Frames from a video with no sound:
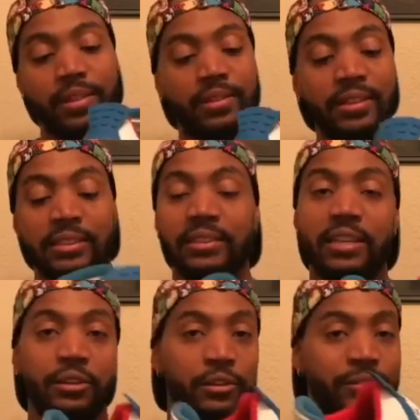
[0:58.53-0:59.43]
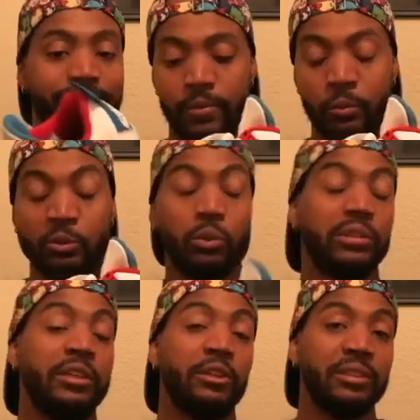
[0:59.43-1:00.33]
this sneaker was one of the
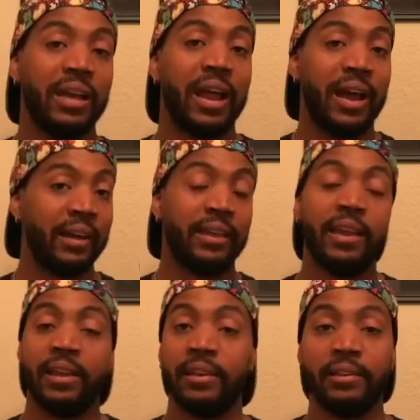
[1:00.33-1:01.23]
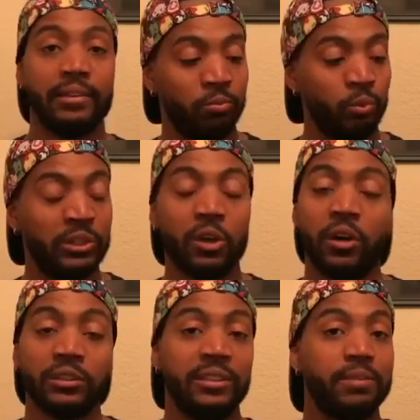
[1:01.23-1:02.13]
sneakers that, again, we saw the
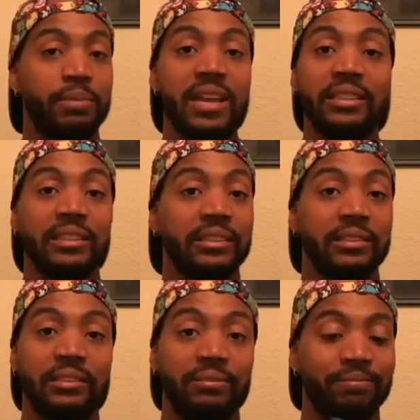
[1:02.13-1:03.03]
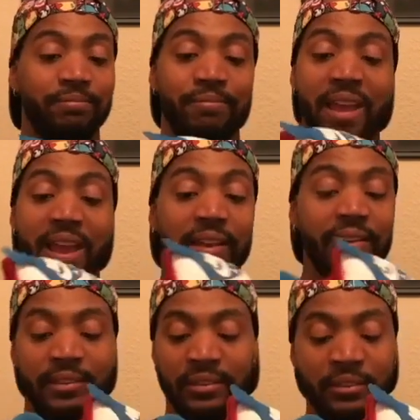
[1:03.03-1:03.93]
sneak peeks and man,
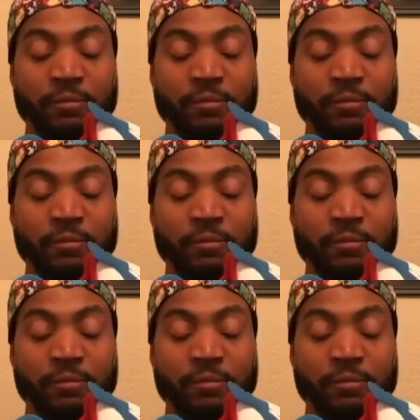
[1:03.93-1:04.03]
the, the